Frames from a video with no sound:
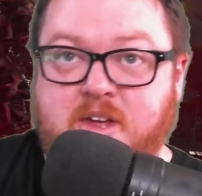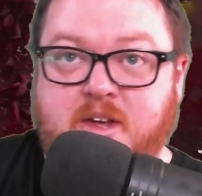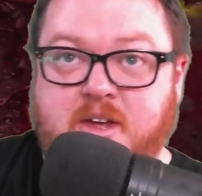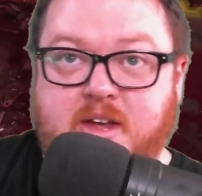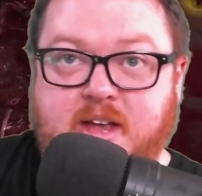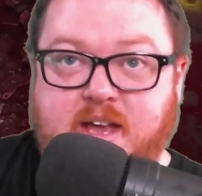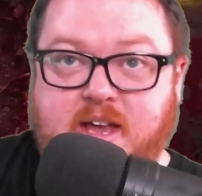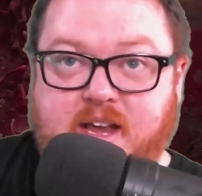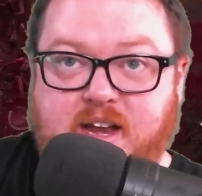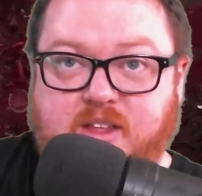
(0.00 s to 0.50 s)

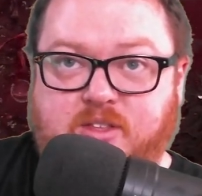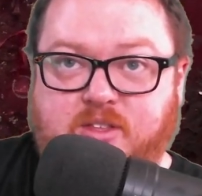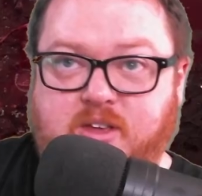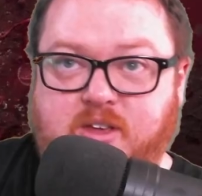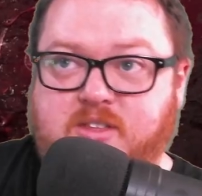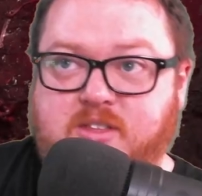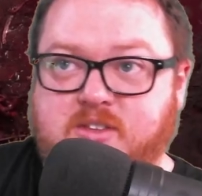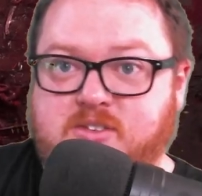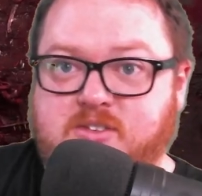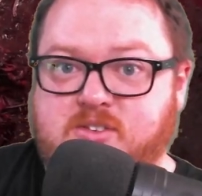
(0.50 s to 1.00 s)
And I think
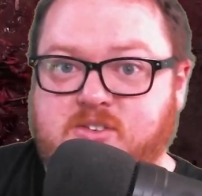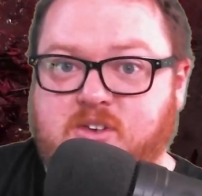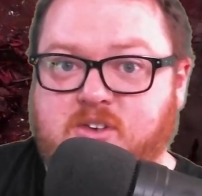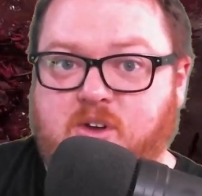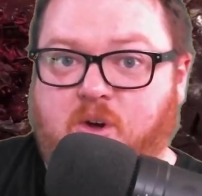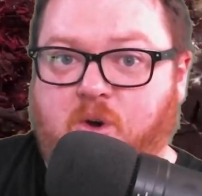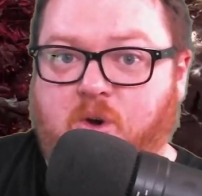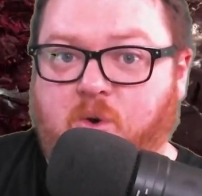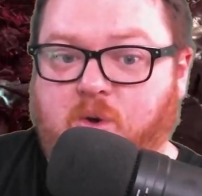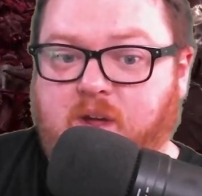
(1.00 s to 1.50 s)
this is an
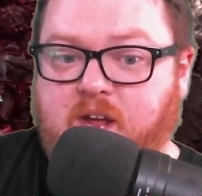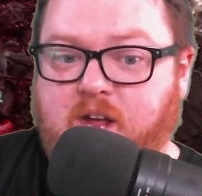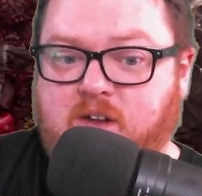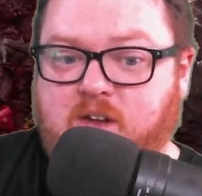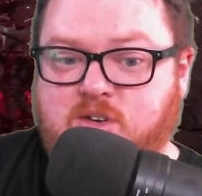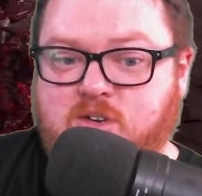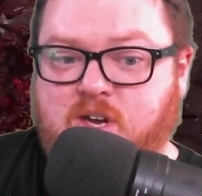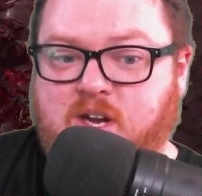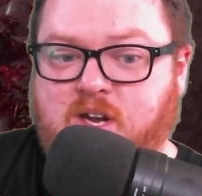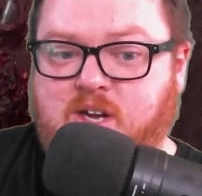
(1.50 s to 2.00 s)
okay
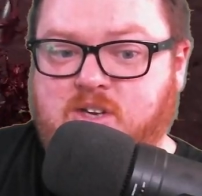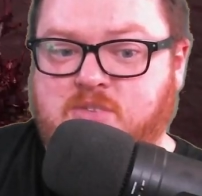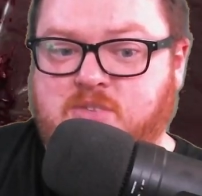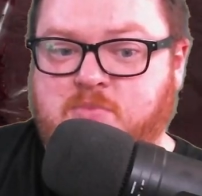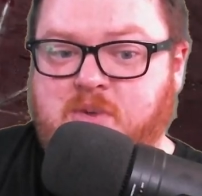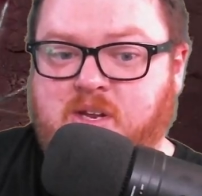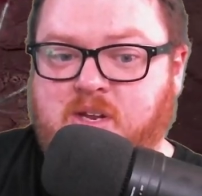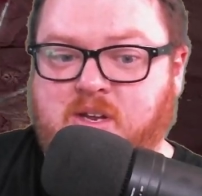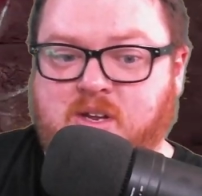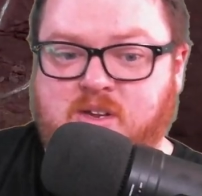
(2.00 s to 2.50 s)
change,
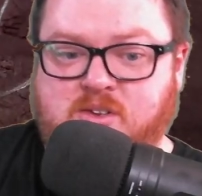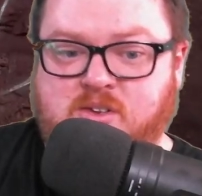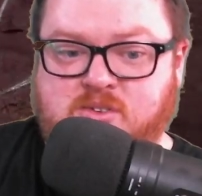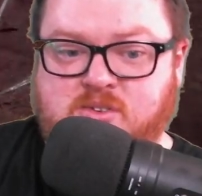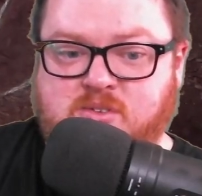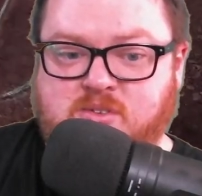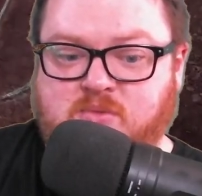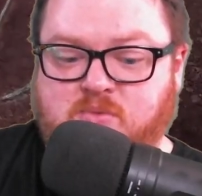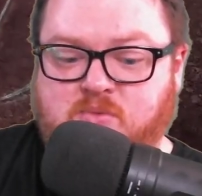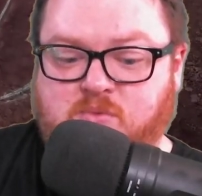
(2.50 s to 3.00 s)
because
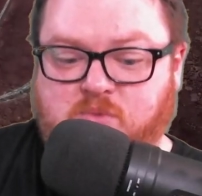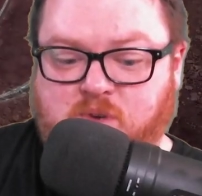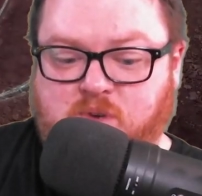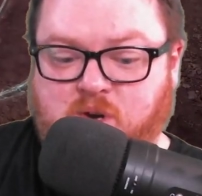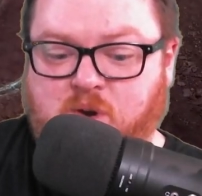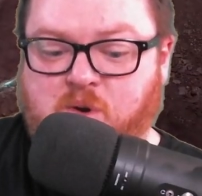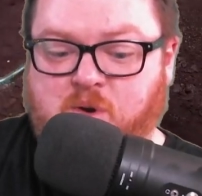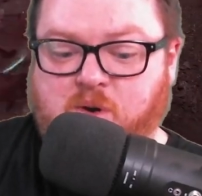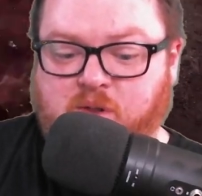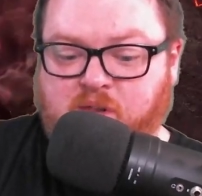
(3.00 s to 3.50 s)

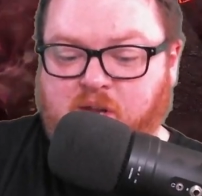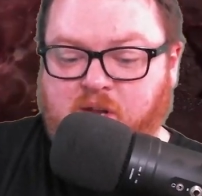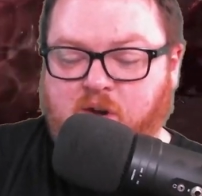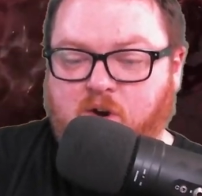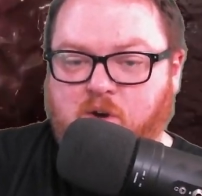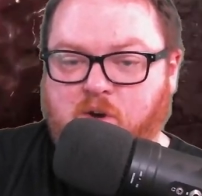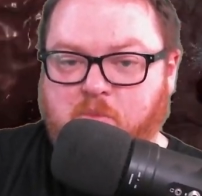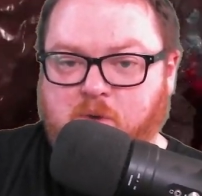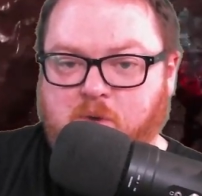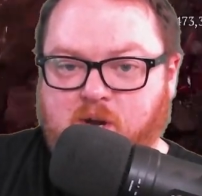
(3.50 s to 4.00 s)
currently
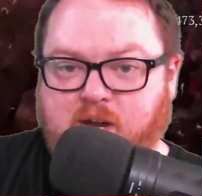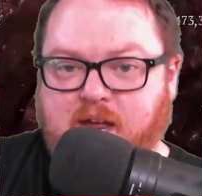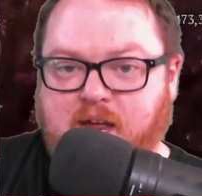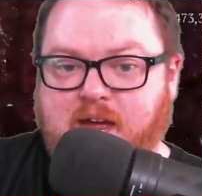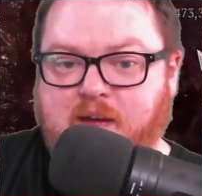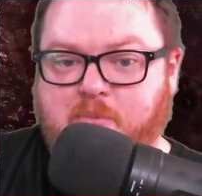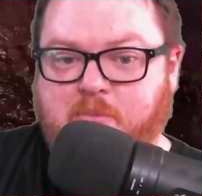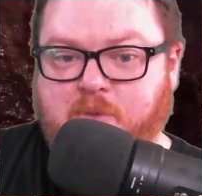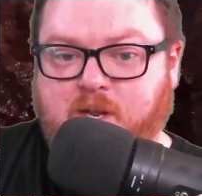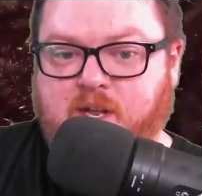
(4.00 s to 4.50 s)
armor cap
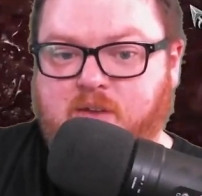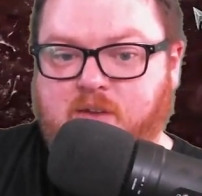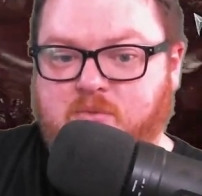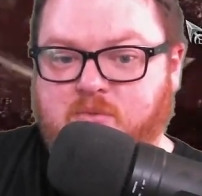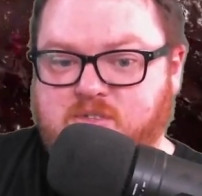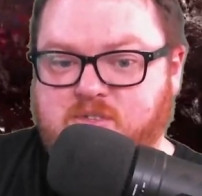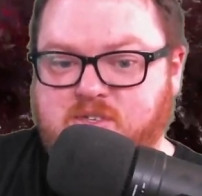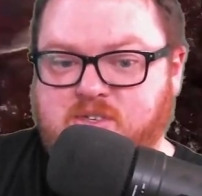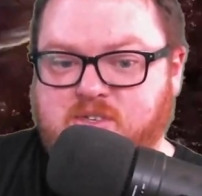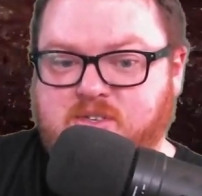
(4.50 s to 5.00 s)
and
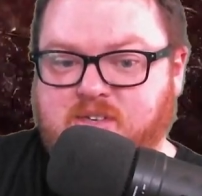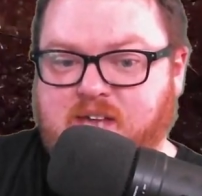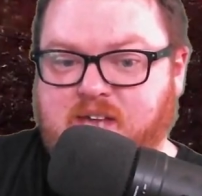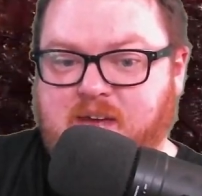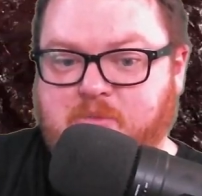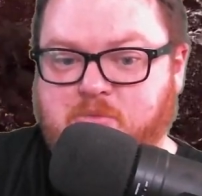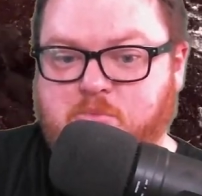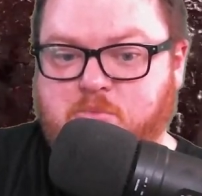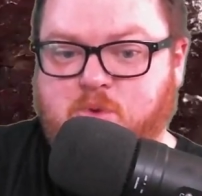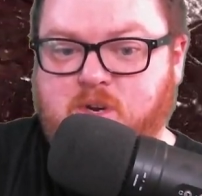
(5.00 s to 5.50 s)
resistance cap is
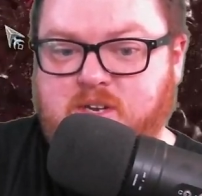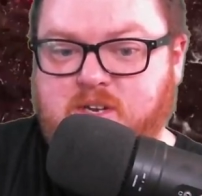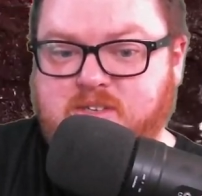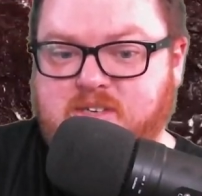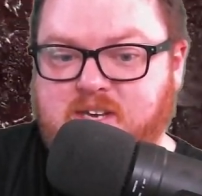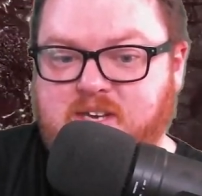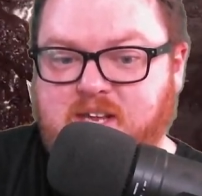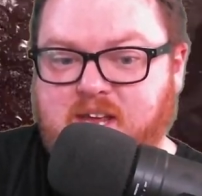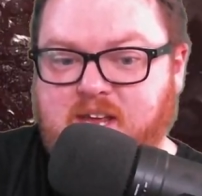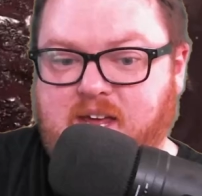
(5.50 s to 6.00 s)
pretty easy to
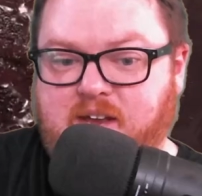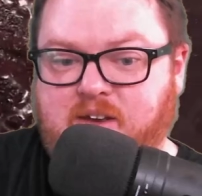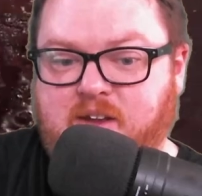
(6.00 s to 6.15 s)
get.